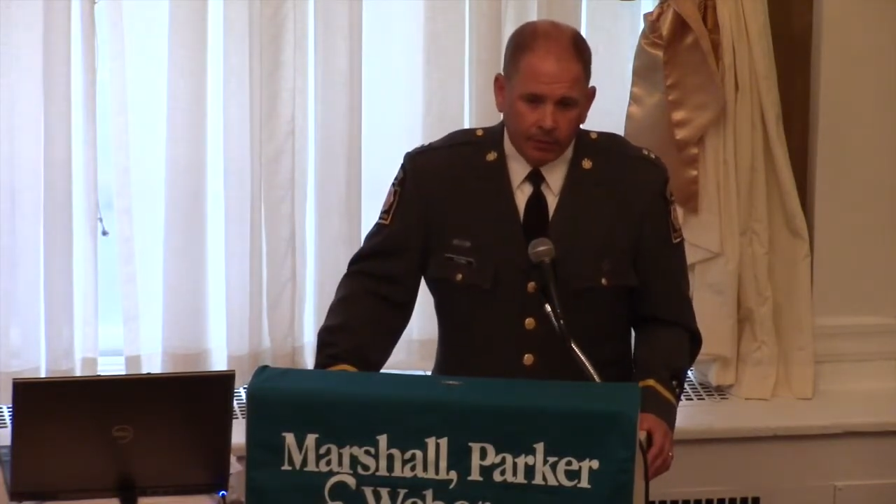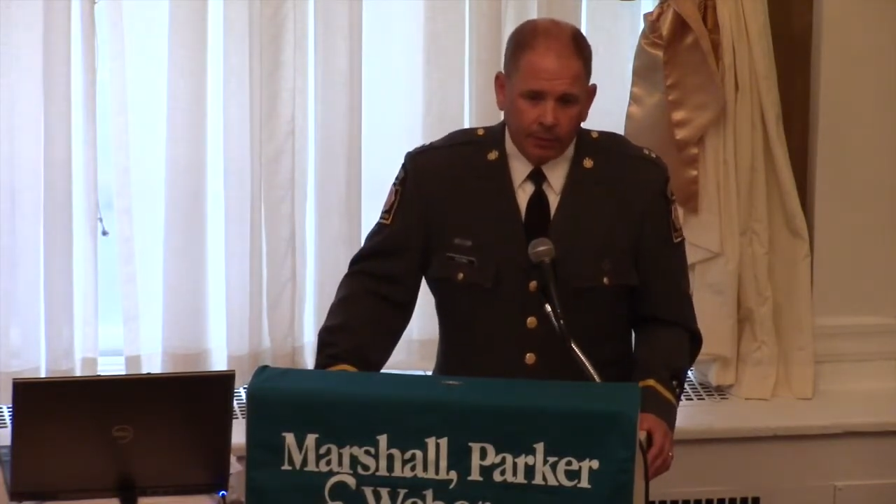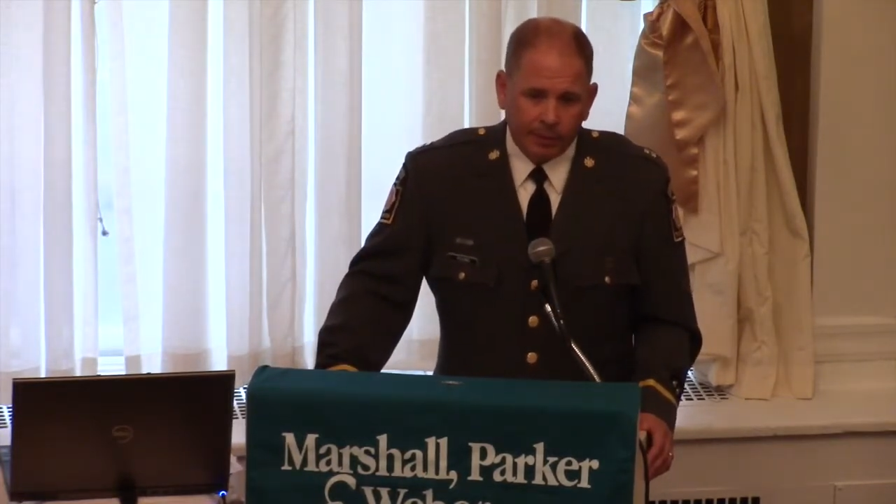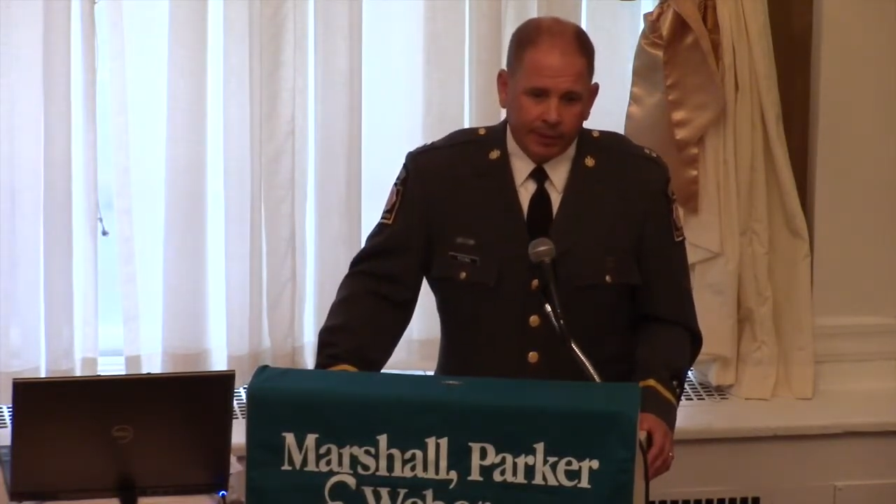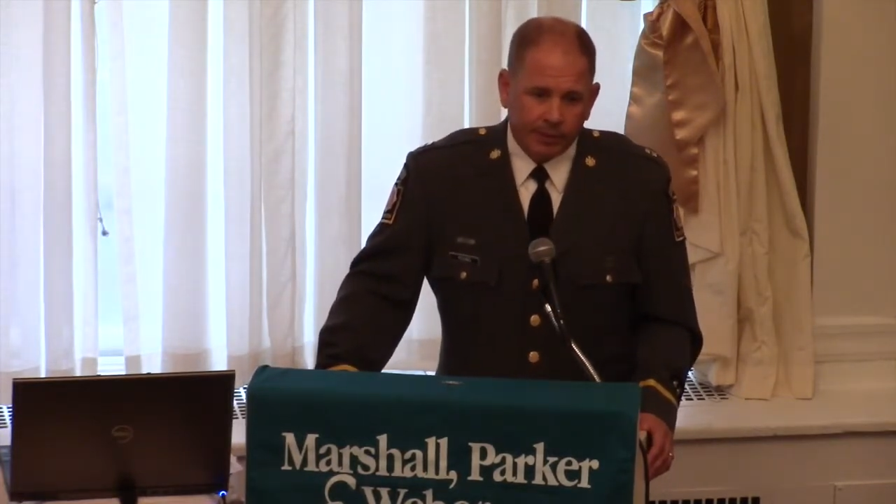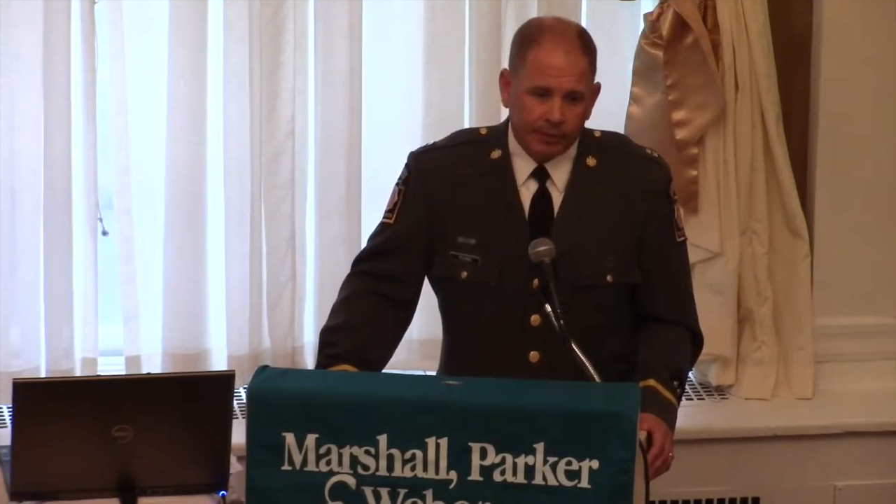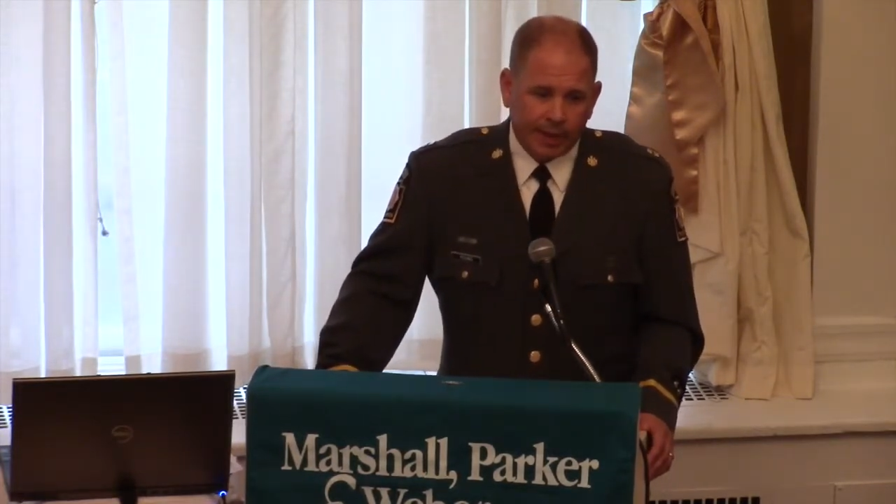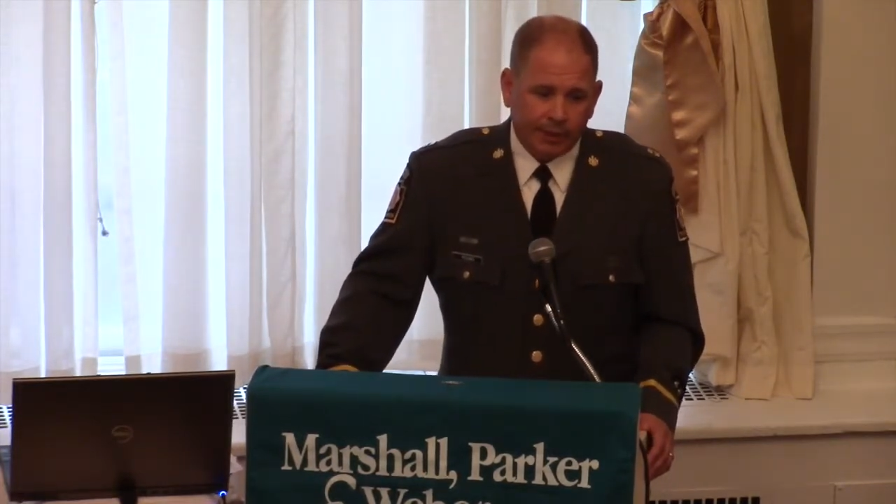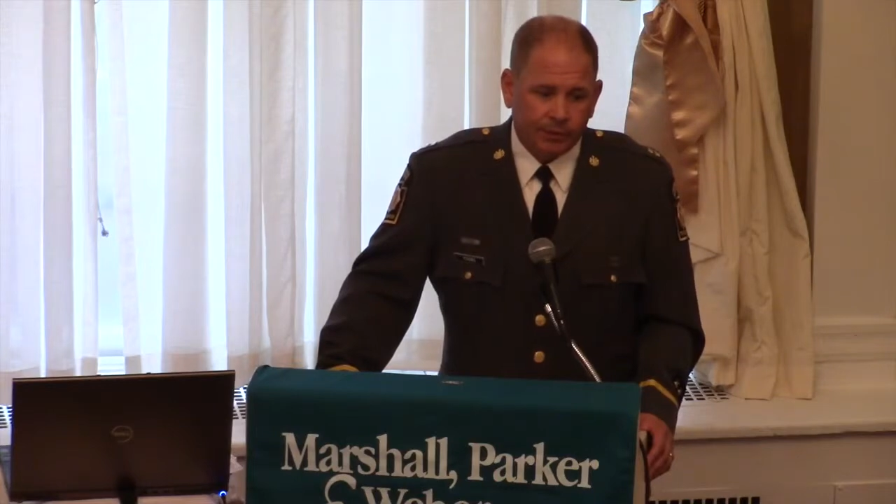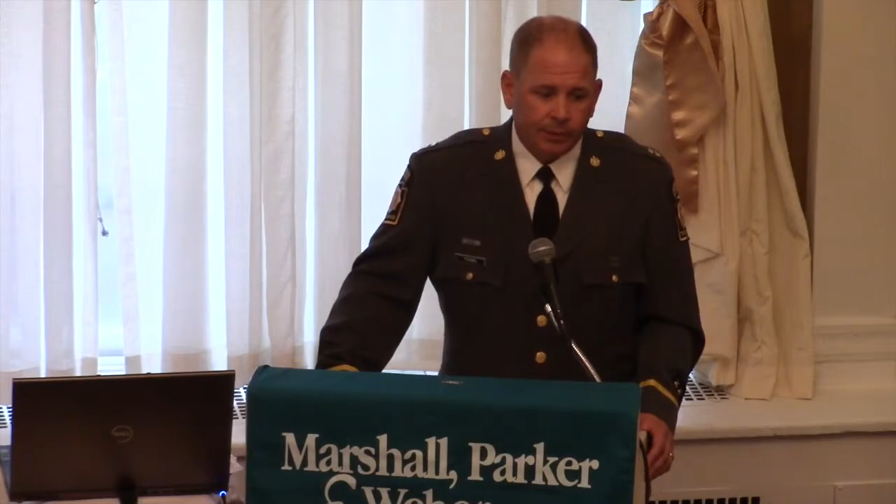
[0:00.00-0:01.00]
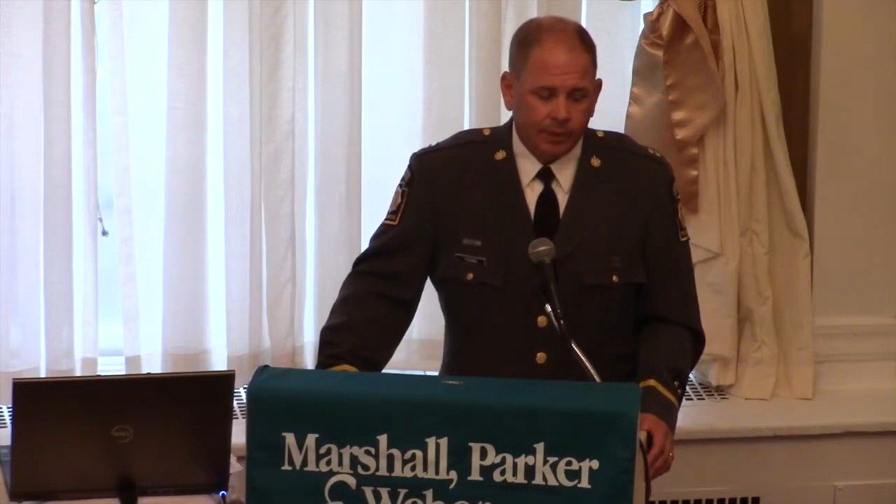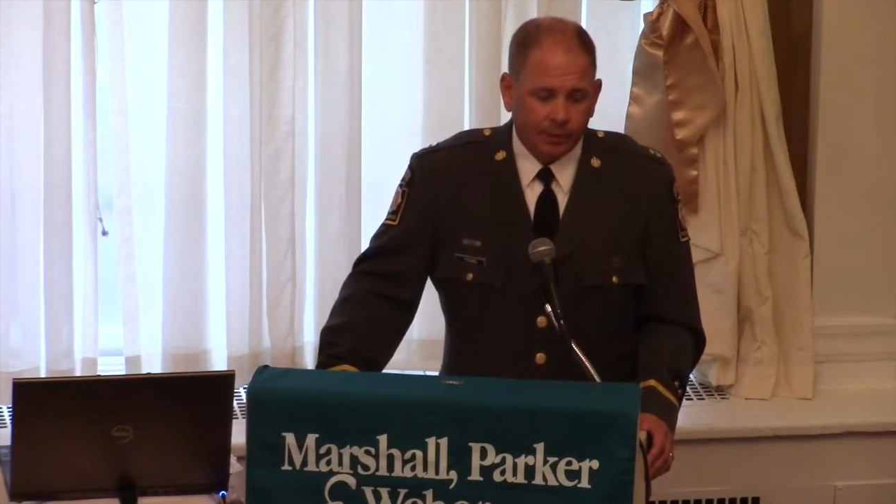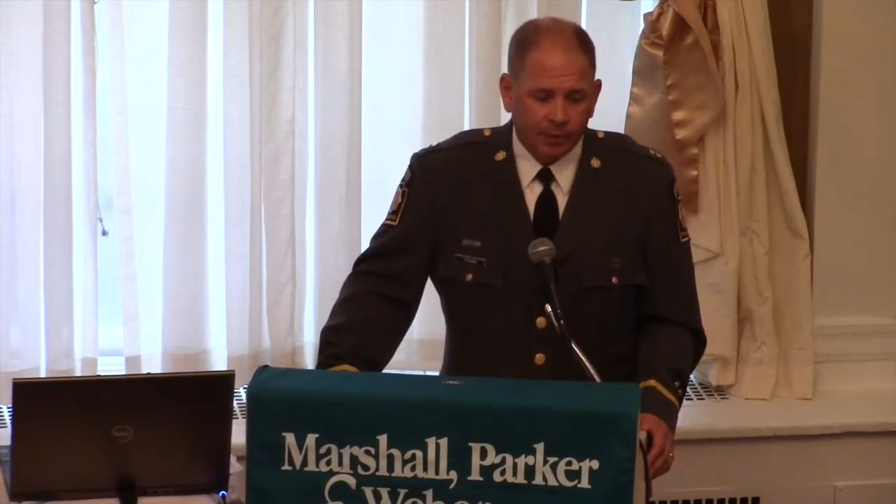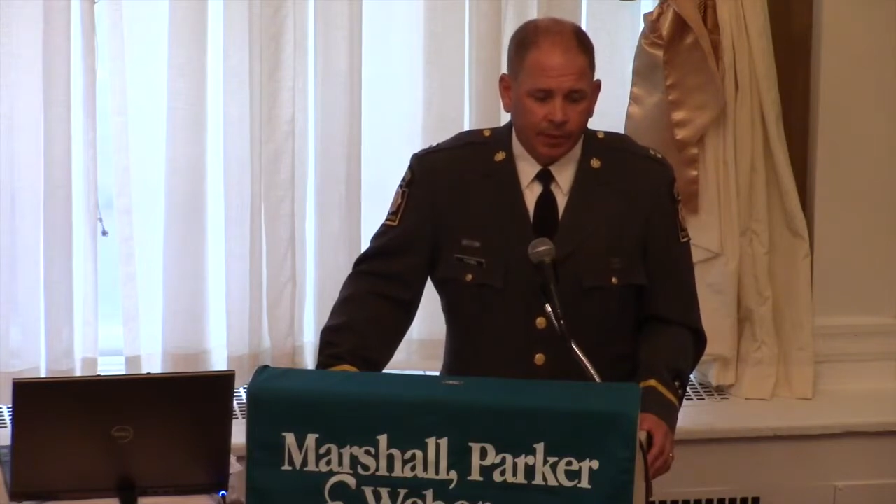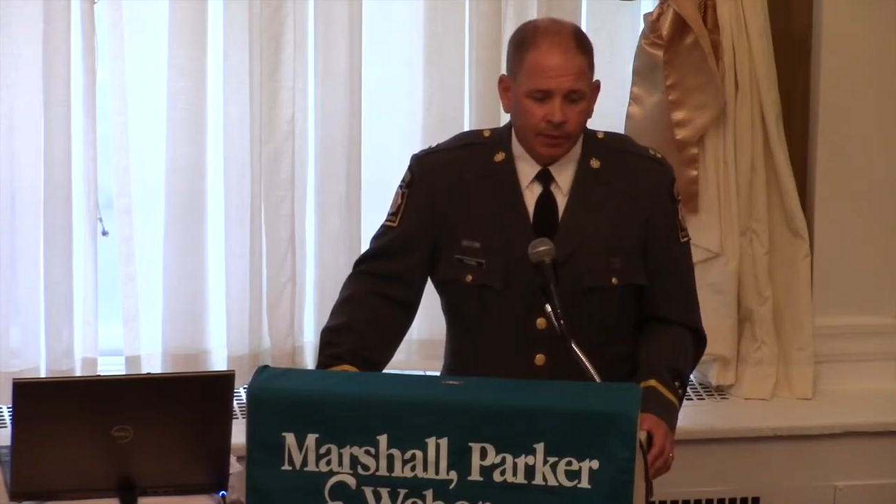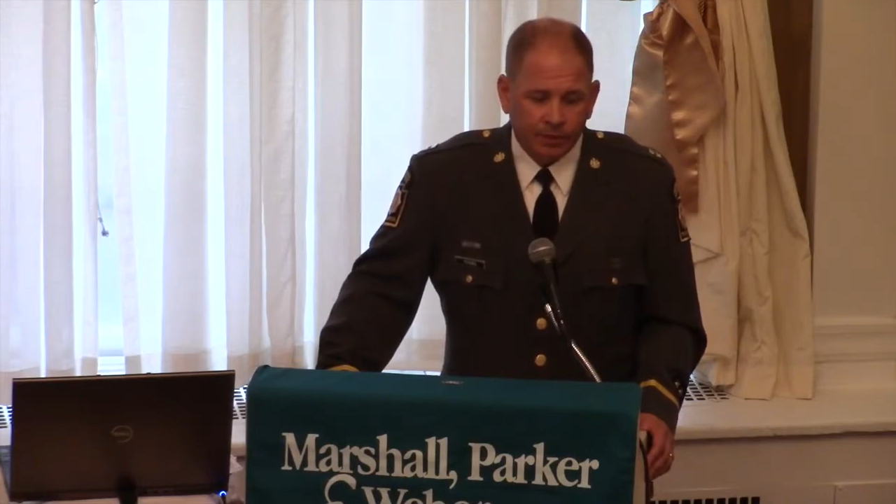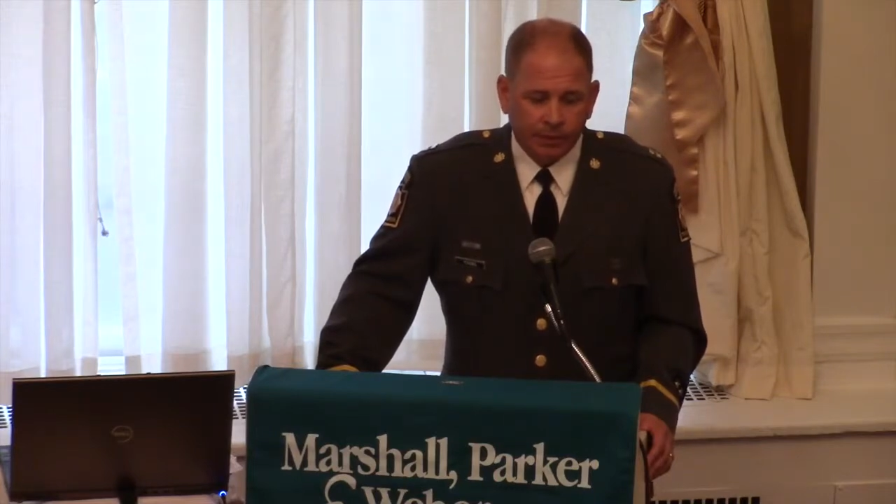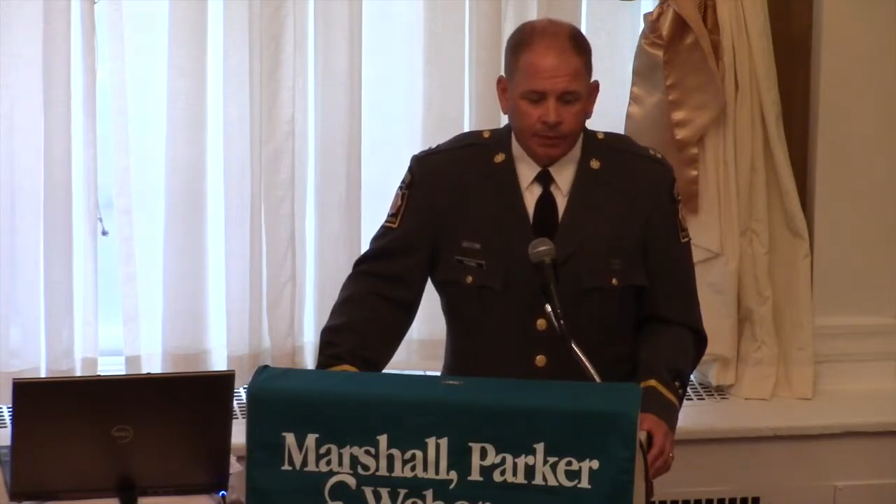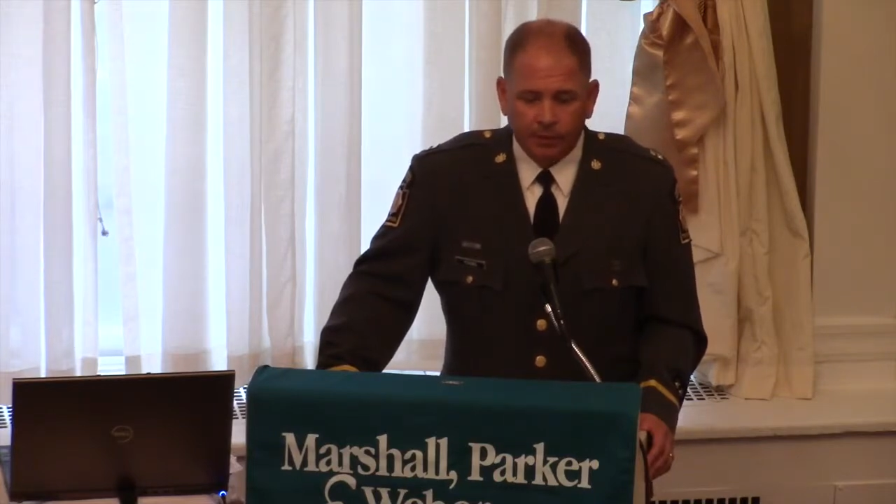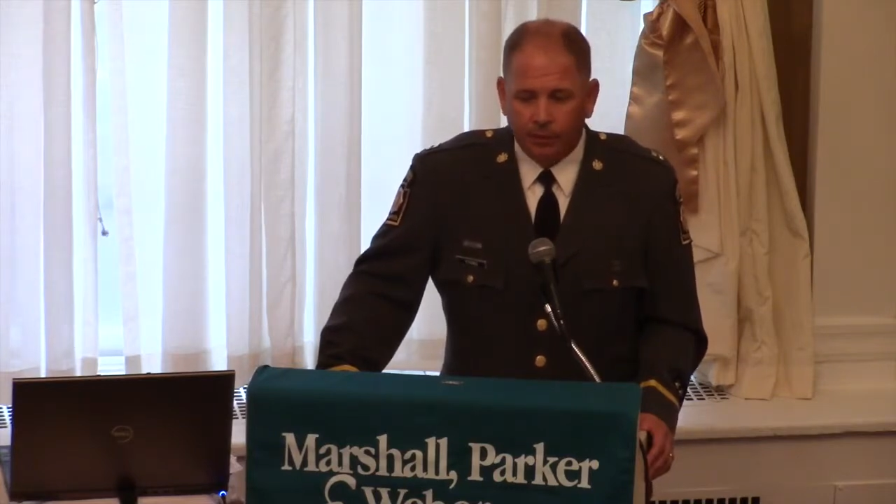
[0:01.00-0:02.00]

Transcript: that we can track to another country.